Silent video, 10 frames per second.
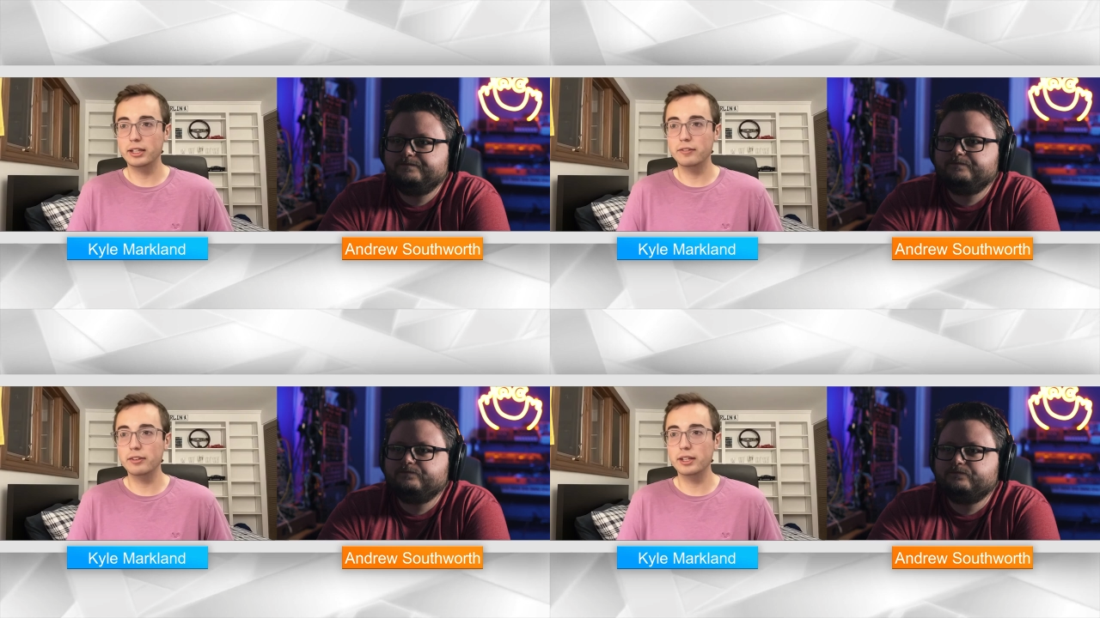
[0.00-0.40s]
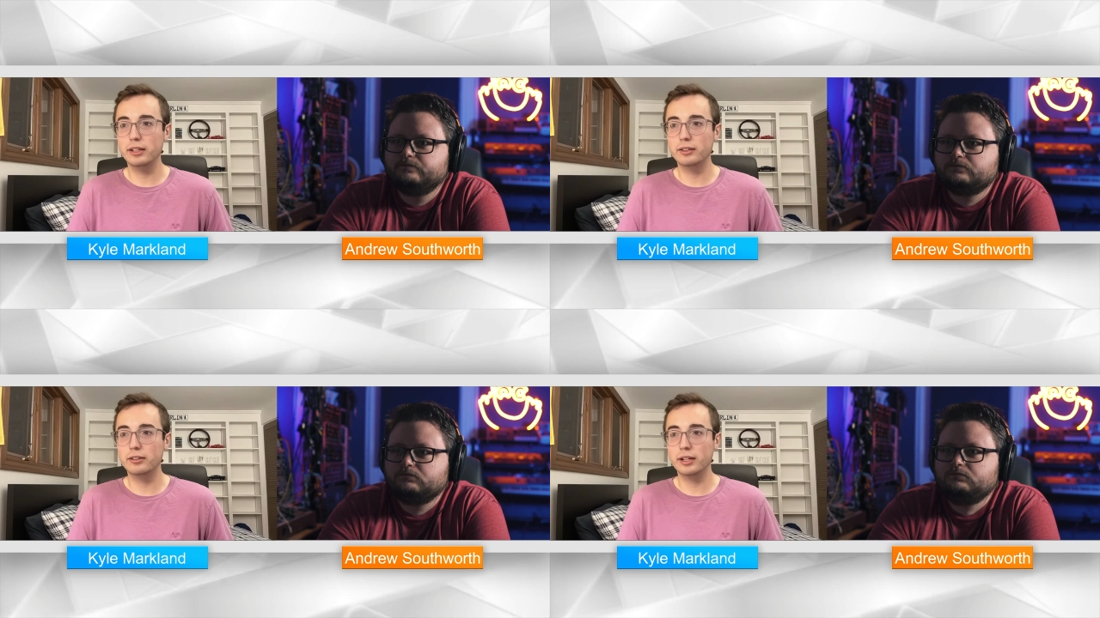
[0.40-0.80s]
Speaker 1: and even
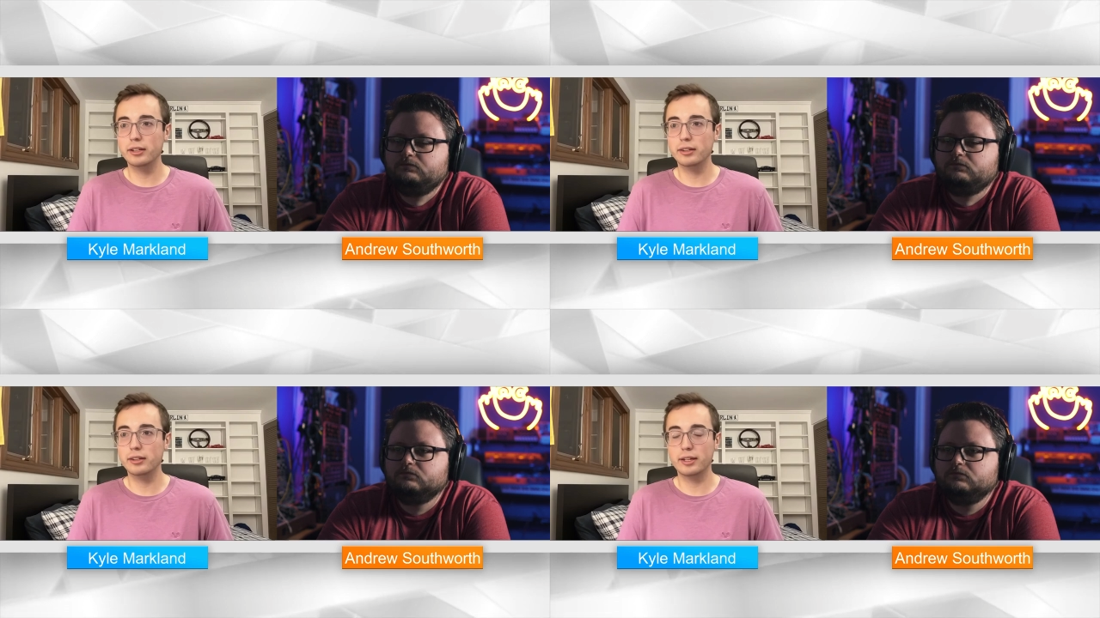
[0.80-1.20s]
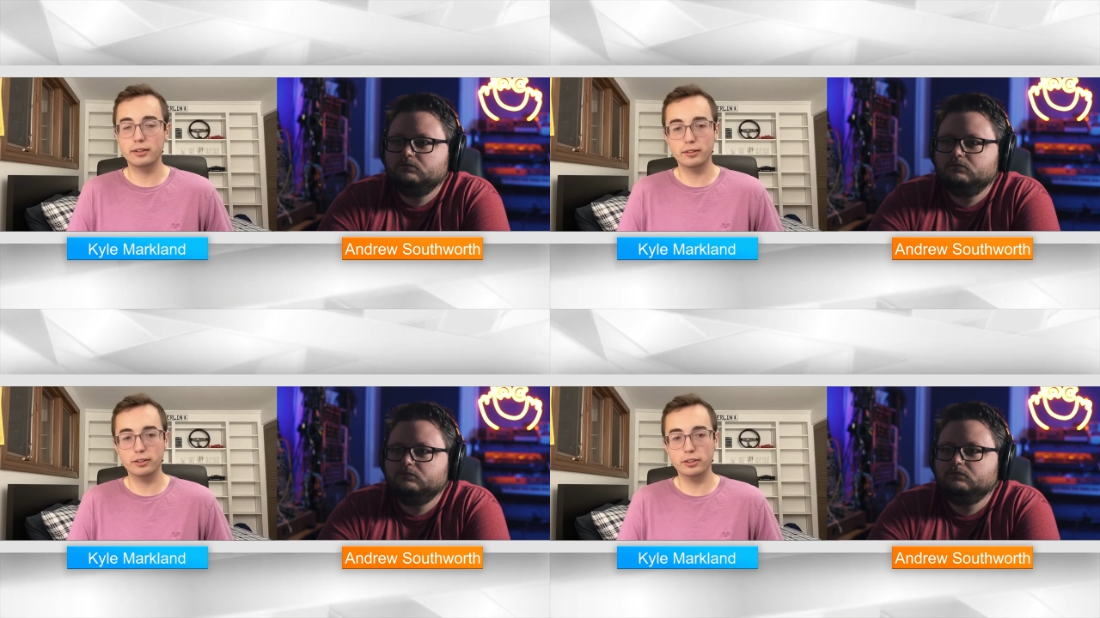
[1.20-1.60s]
the internet
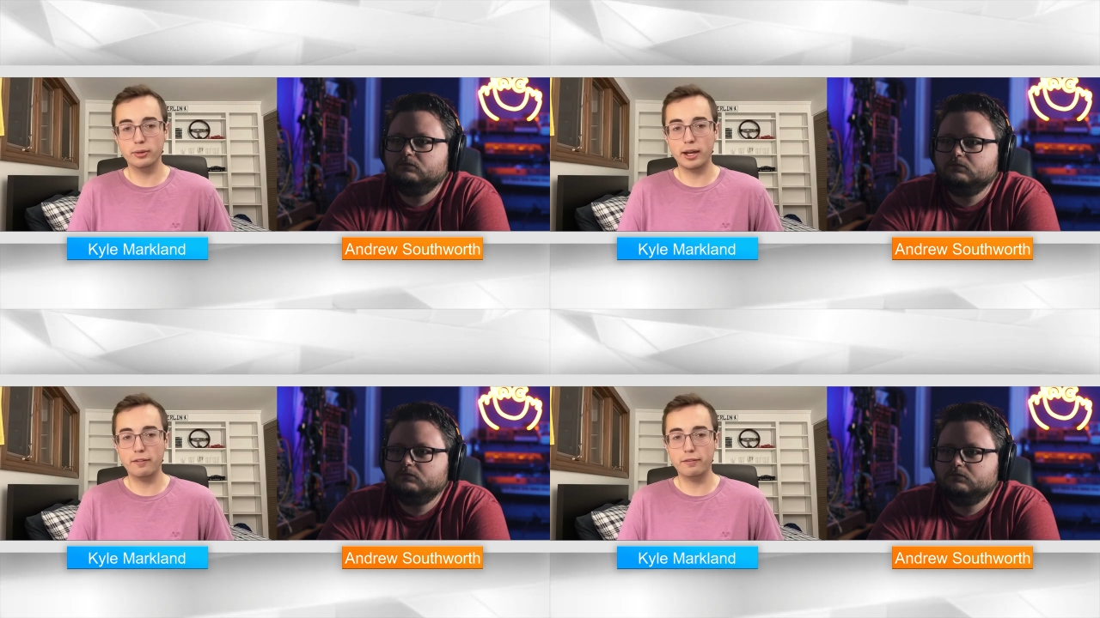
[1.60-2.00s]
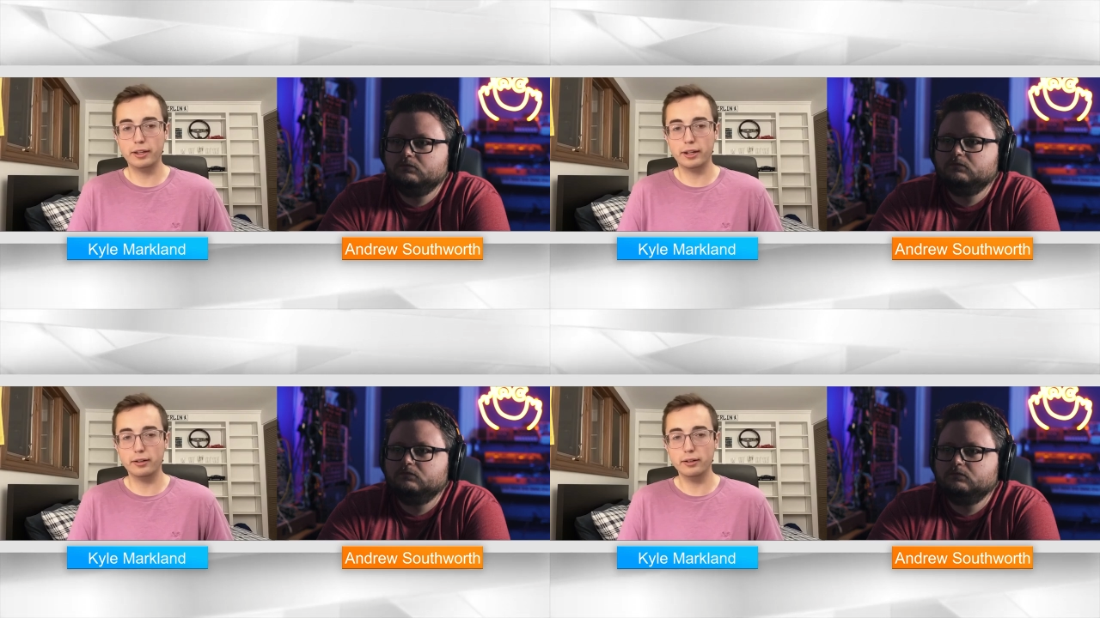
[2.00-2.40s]
that you
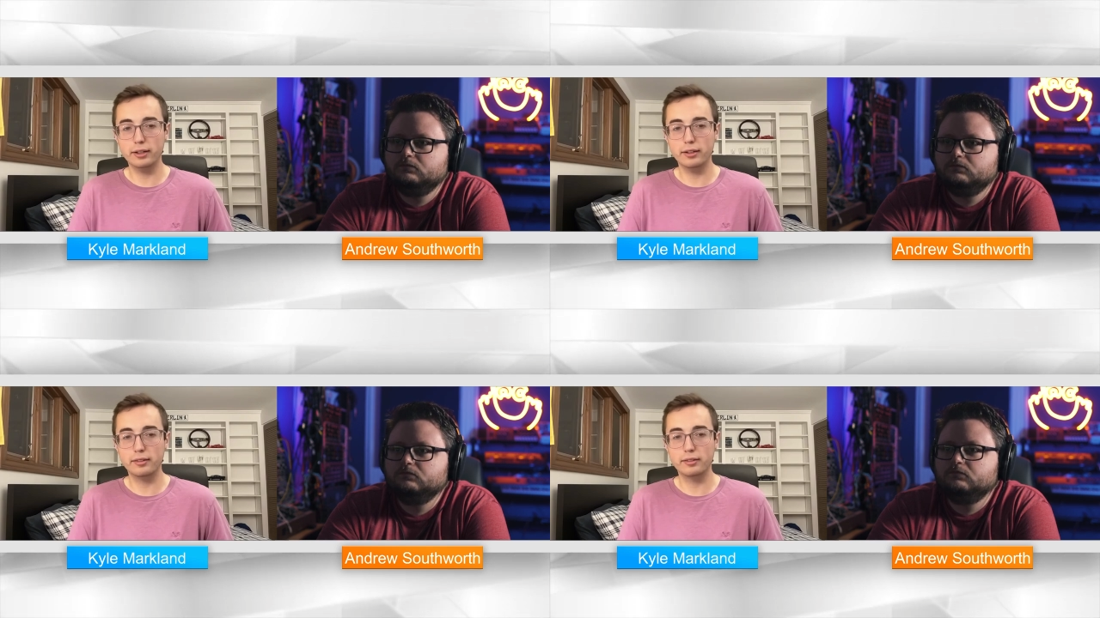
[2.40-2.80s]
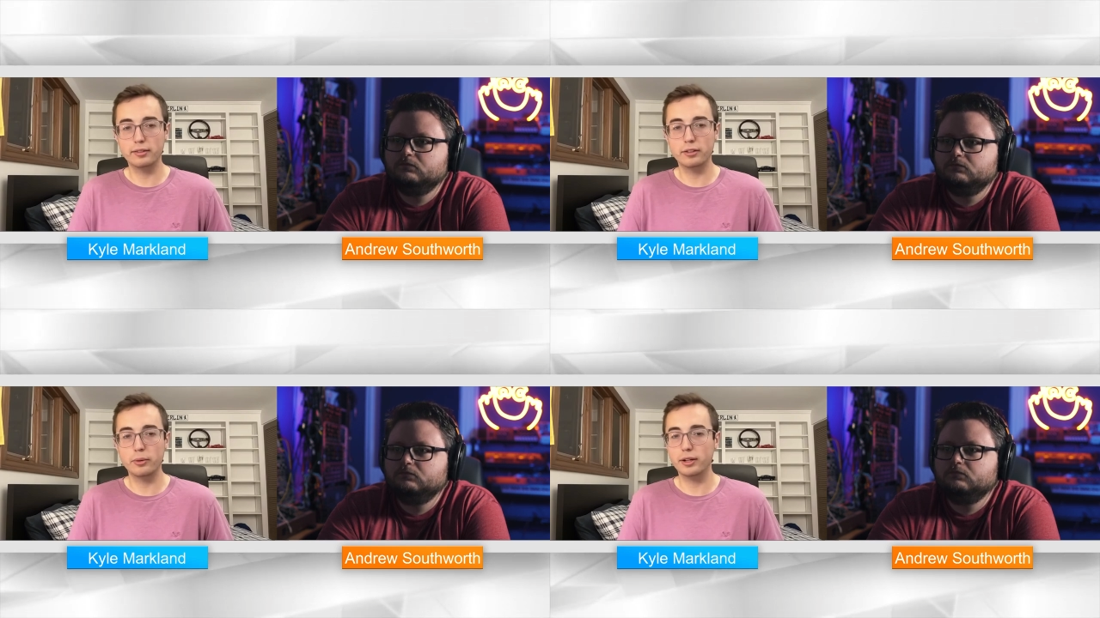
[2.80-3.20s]
have there
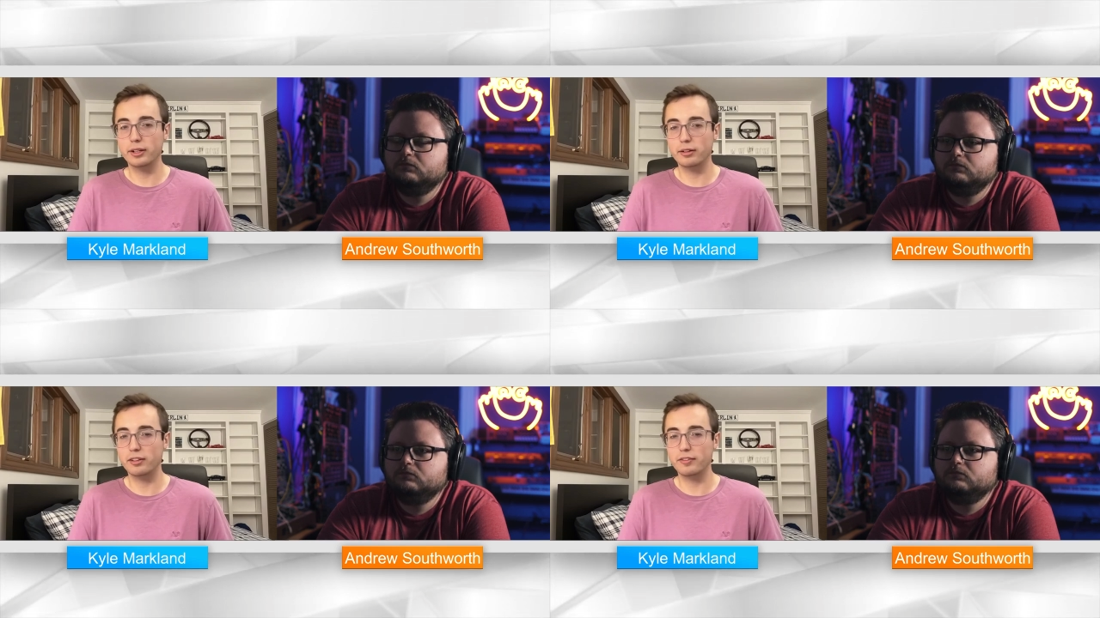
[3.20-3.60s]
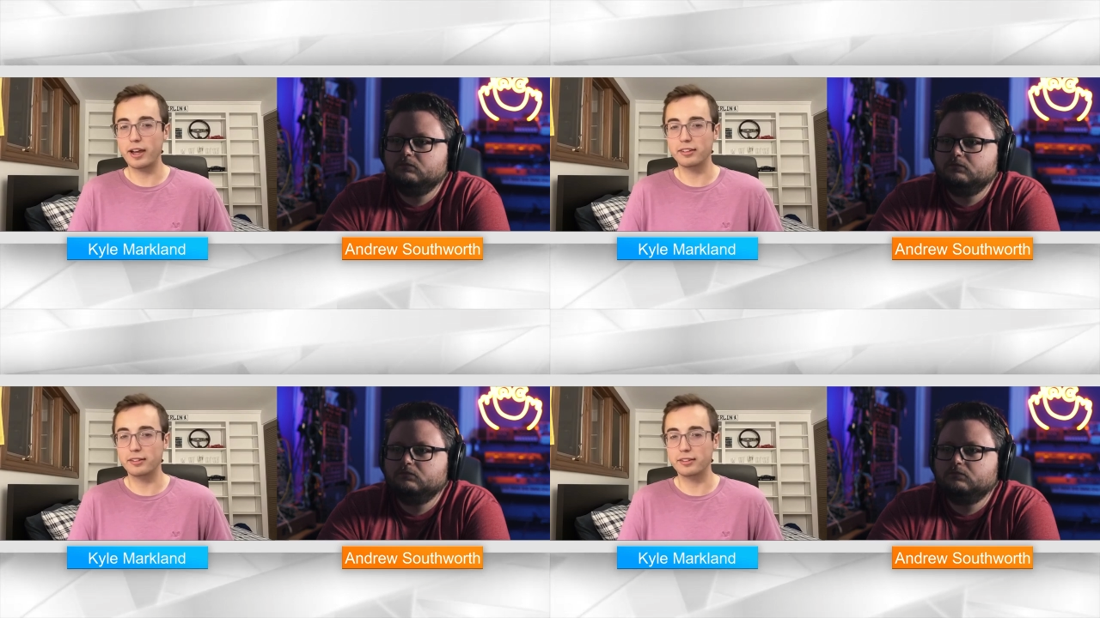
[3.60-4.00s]
is nowhere near as
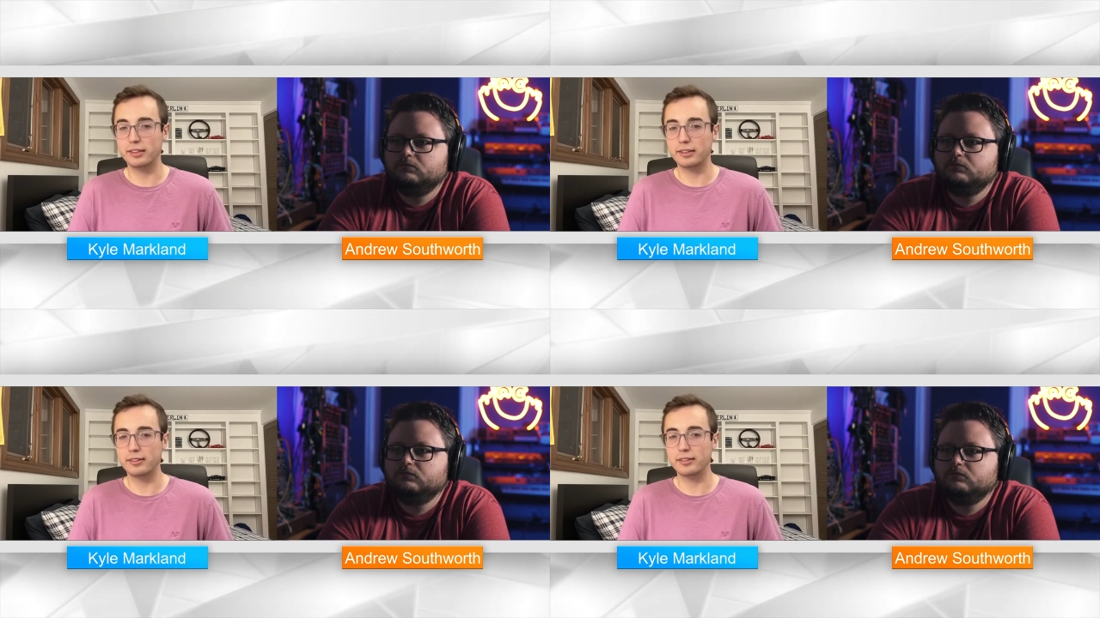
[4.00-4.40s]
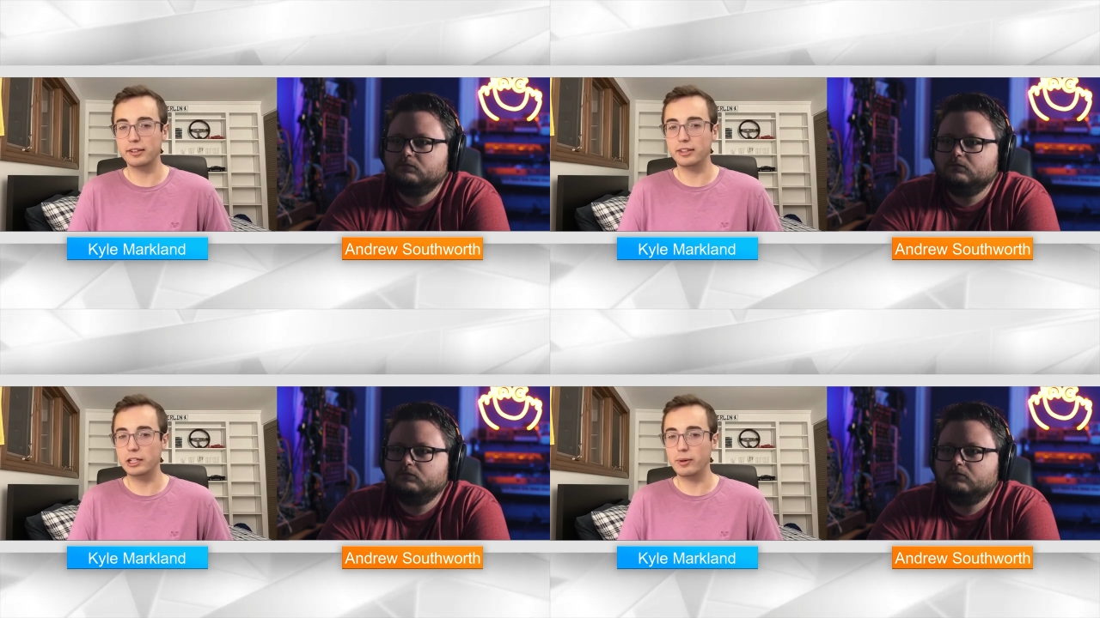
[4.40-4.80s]
fast as it
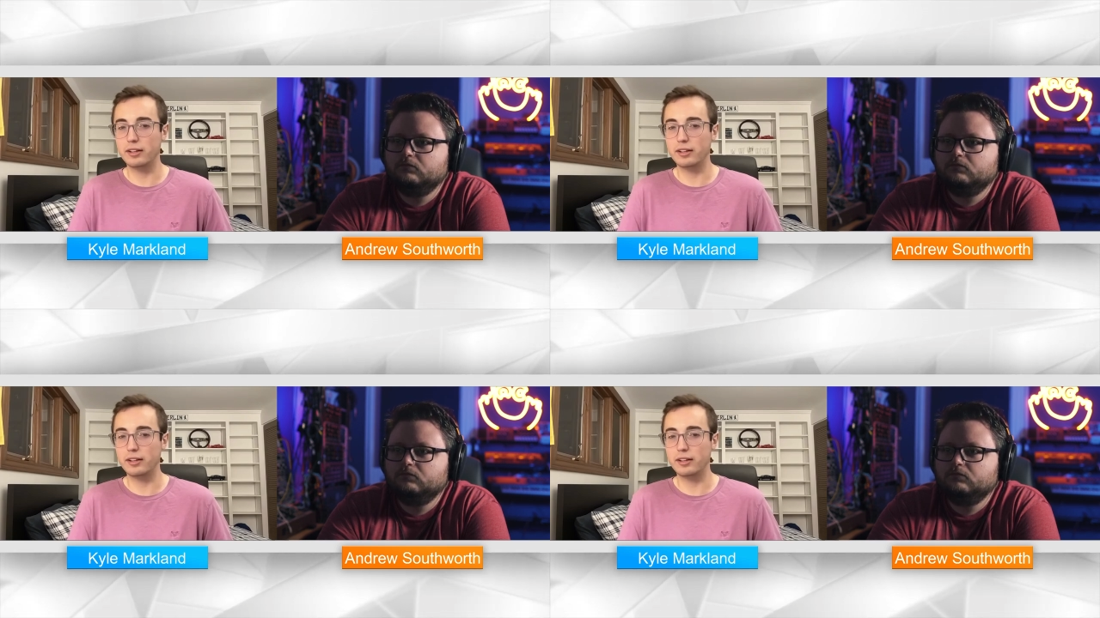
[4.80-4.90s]
is in